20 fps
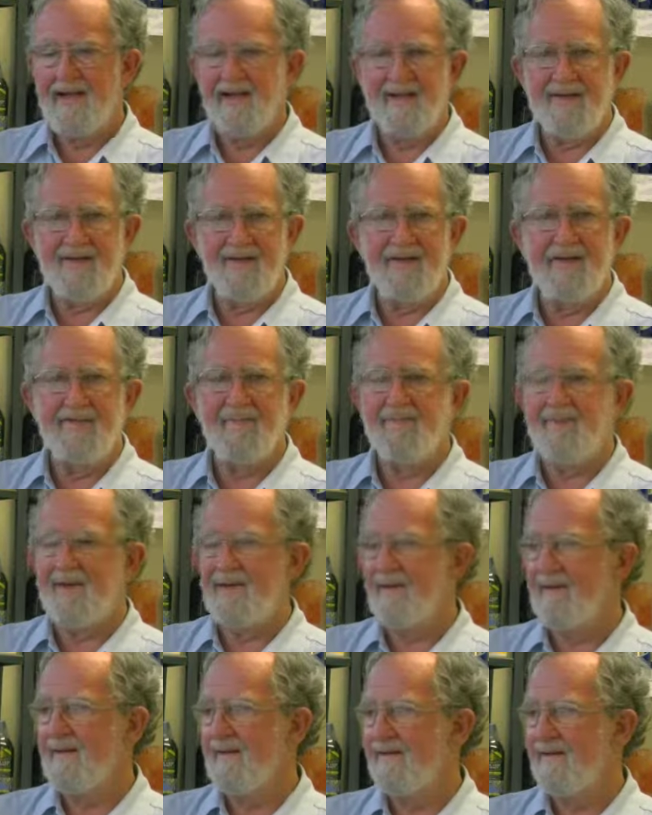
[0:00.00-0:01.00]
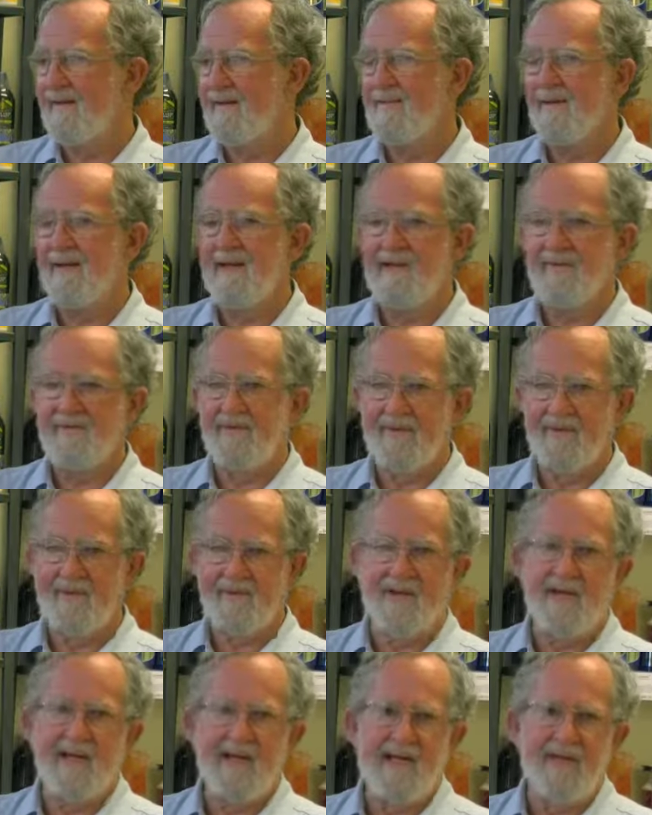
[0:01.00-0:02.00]
and you're comparing somebody of
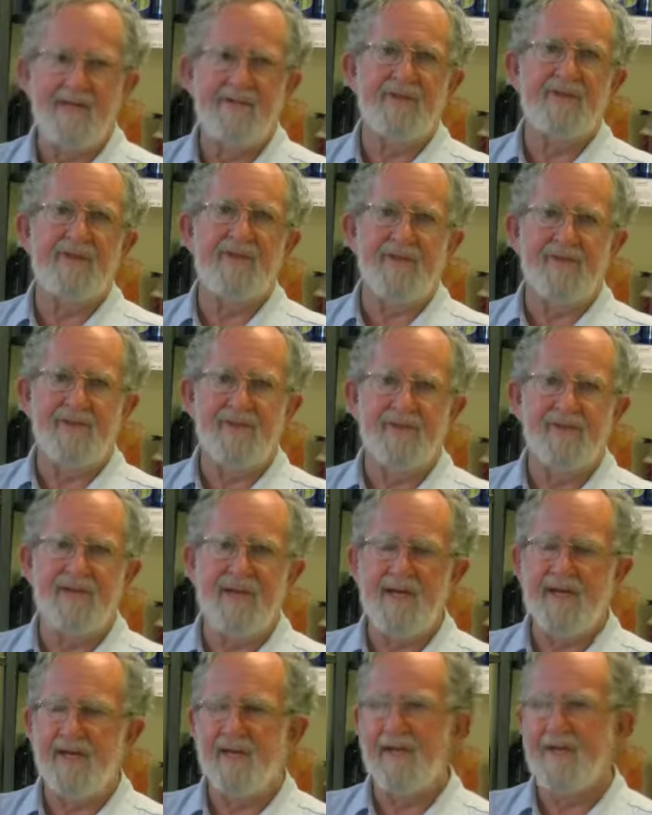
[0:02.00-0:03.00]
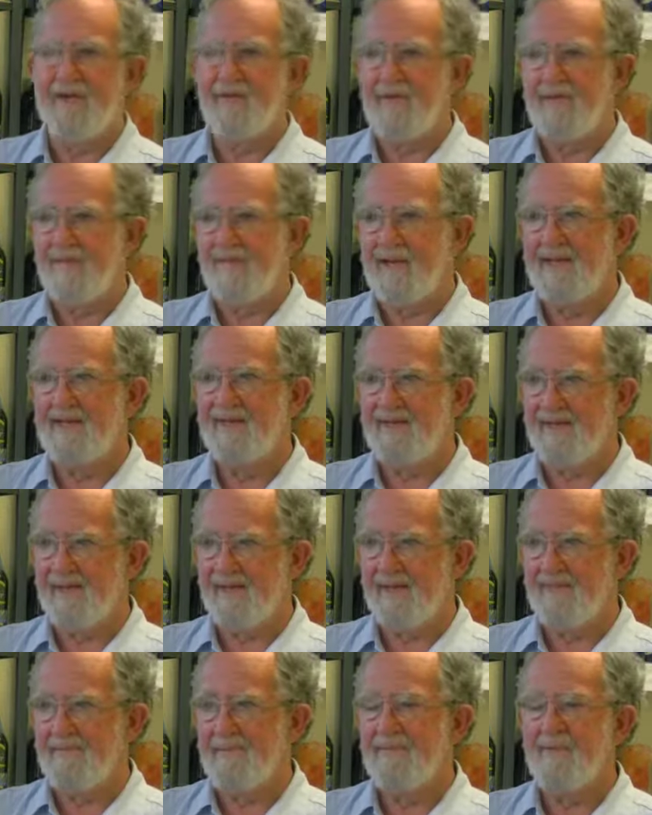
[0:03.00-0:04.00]
your age, your gender and your blood
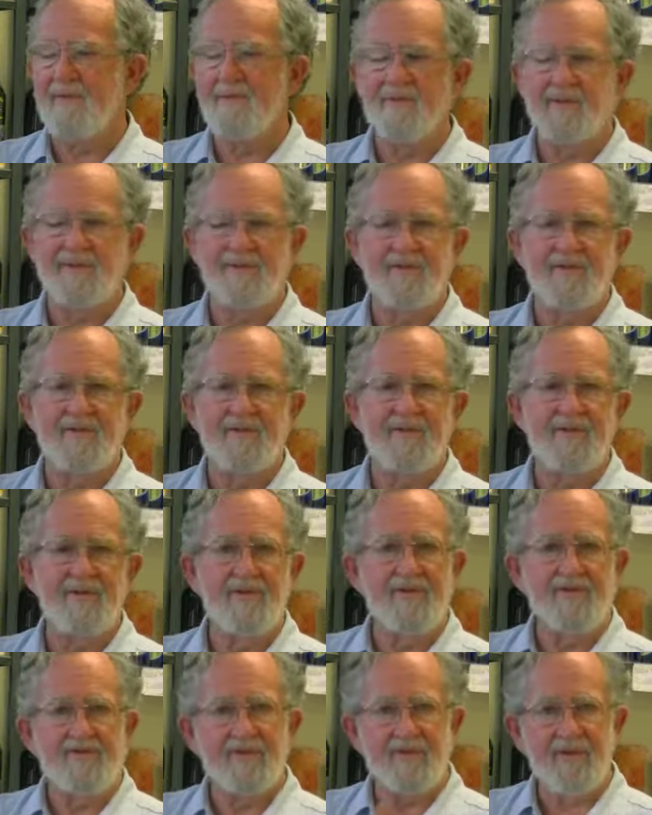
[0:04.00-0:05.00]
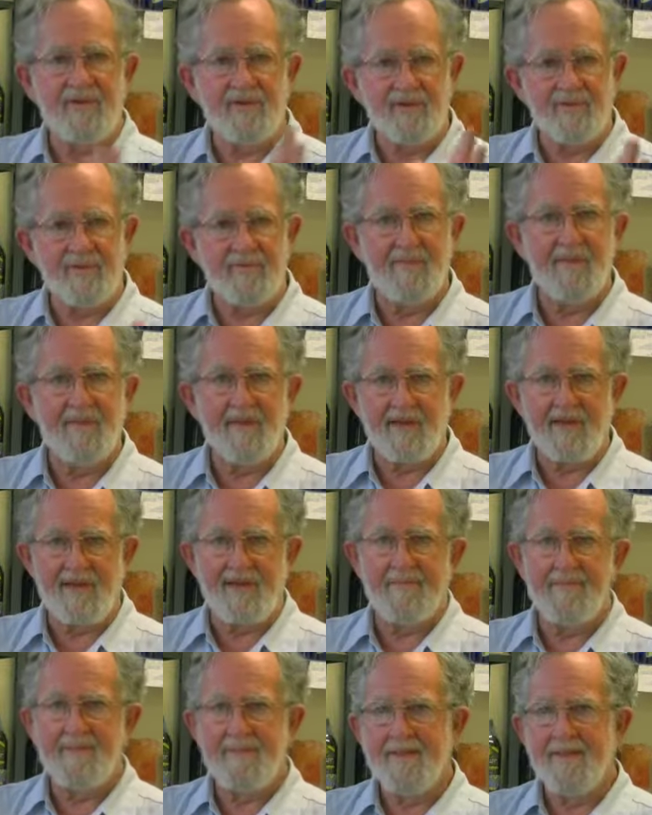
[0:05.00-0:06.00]
type with what you call your virtual
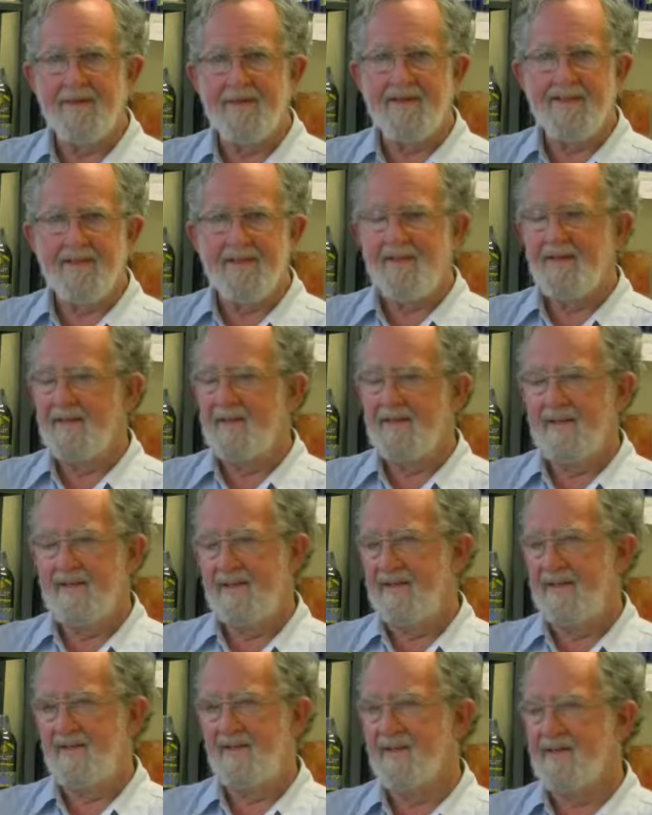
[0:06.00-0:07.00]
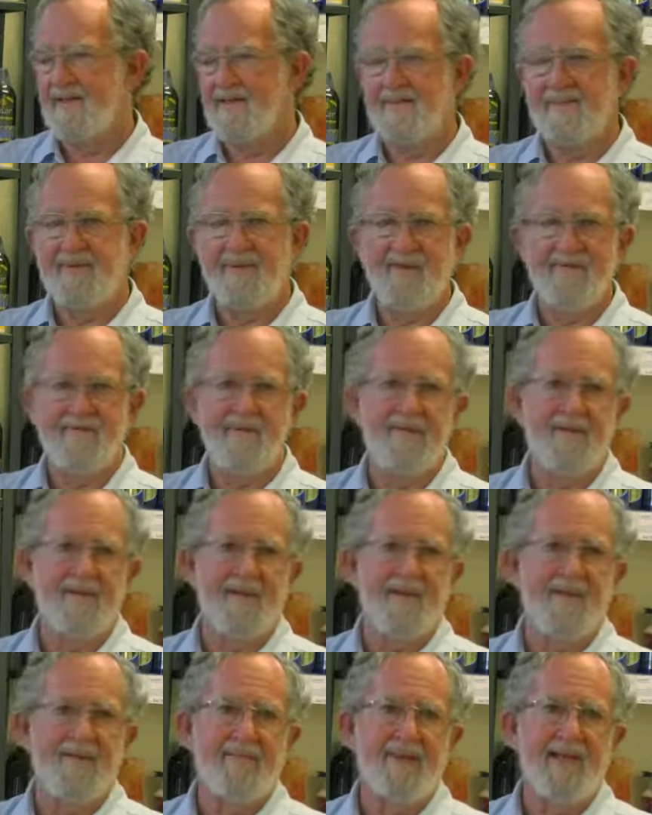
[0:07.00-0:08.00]
body. And it's not comparing me with
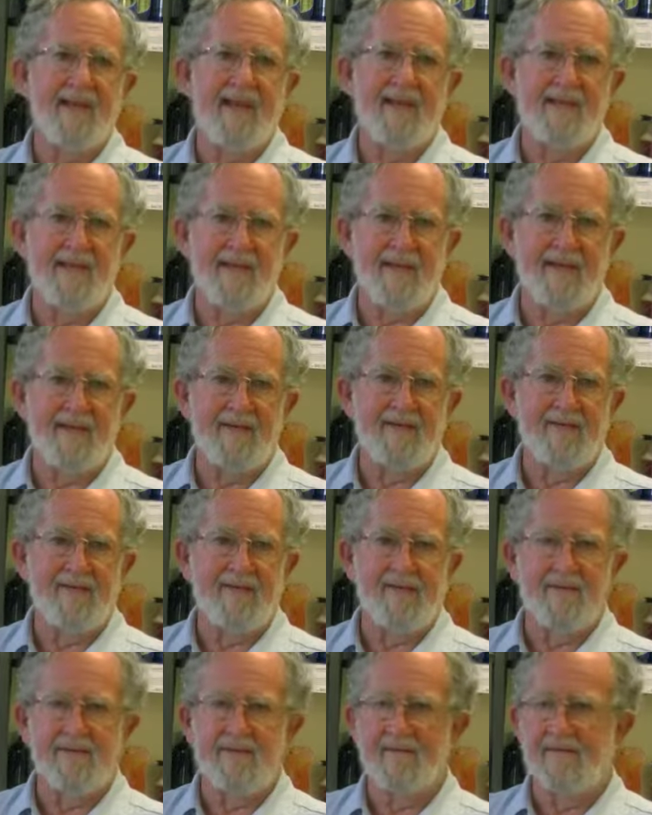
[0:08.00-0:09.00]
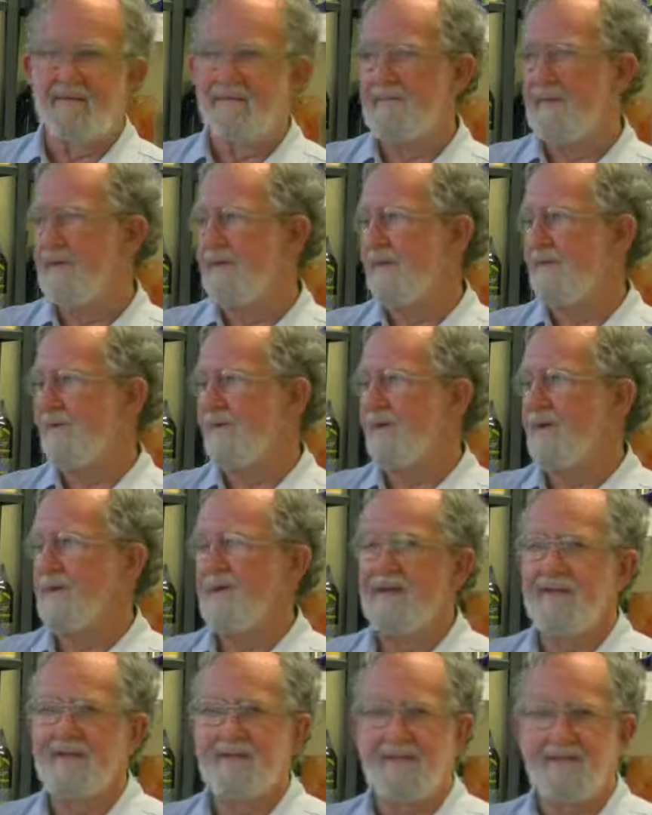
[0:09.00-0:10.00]
an Olympic athlete or me with
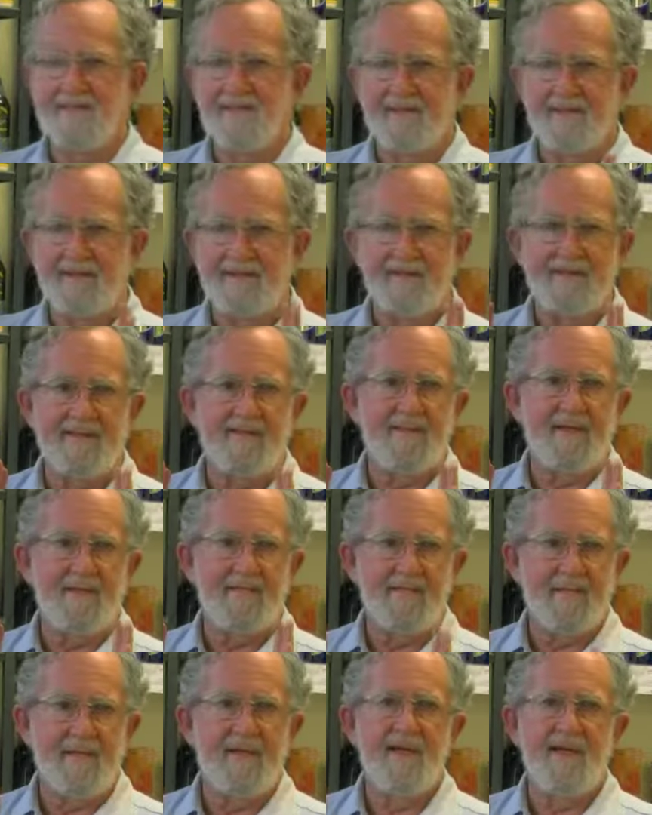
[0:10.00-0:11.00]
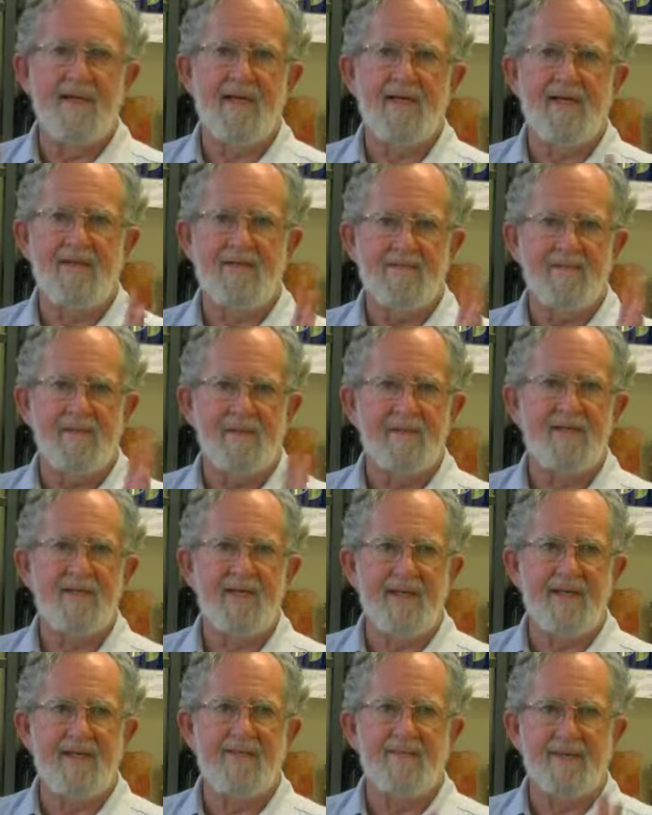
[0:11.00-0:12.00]
John, it's comparing someone my age, my
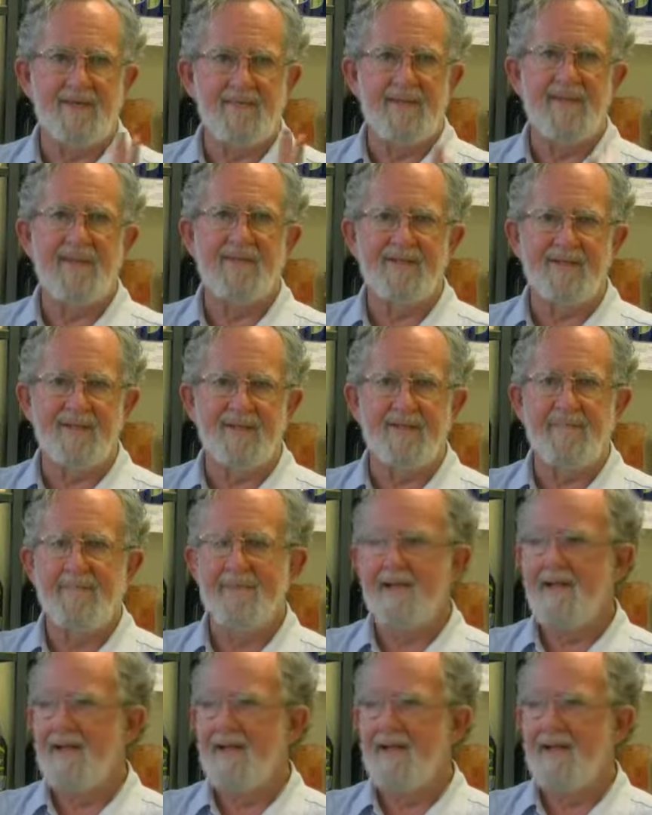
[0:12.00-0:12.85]
gender, my blood type.